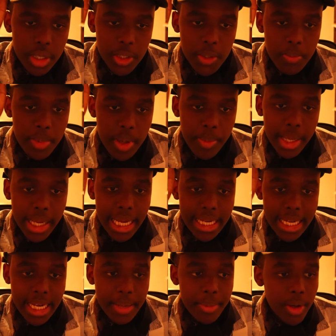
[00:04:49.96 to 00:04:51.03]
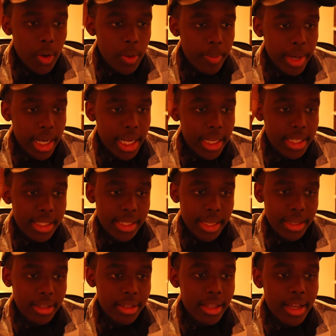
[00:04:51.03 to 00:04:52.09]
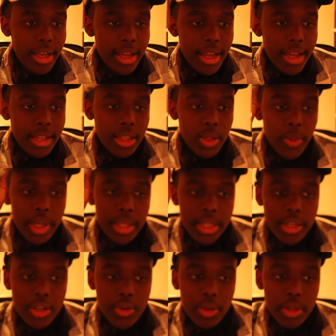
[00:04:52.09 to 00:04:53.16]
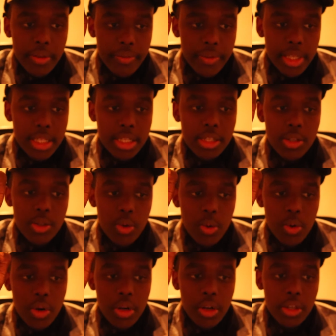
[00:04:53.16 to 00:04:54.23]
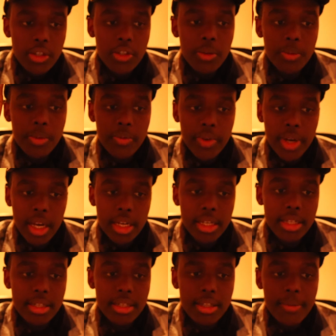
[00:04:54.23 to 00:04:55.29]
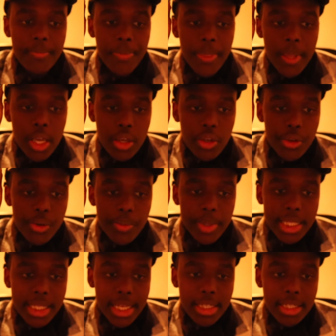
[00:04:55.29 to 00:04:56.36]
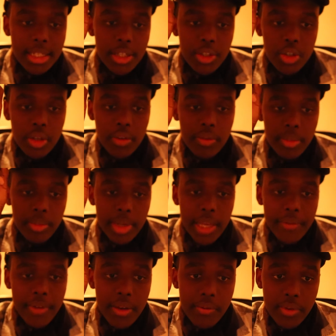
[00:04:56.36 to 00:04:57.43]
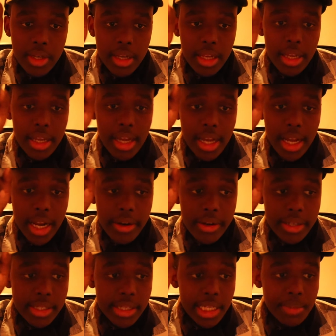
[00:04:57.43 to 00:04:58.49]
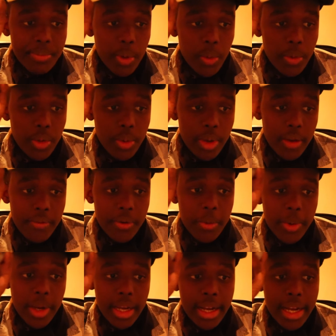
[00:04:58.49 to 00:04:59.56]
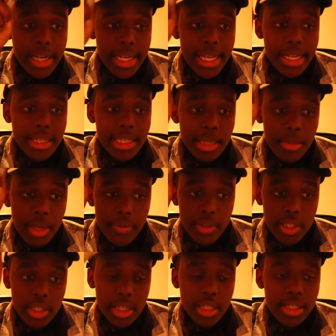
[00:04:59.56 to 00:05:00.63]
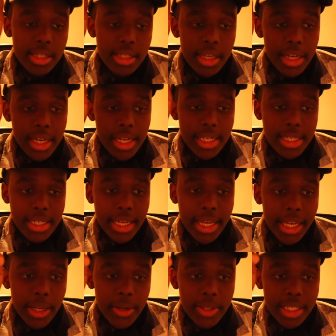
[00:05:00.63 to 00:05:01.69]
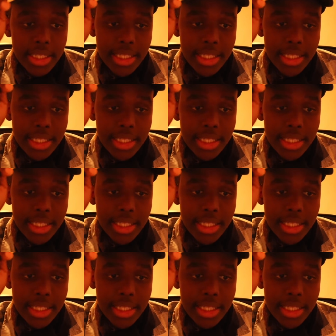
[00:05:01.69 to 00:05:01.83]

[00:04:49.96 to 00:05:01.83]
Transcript: to mimic an anime or manga style in the way they draw the faces or costumes of characters. You should be sketching and drawing from life every day. Carry a sketchbook with you everywhere, and anytime you have a chance, take it out and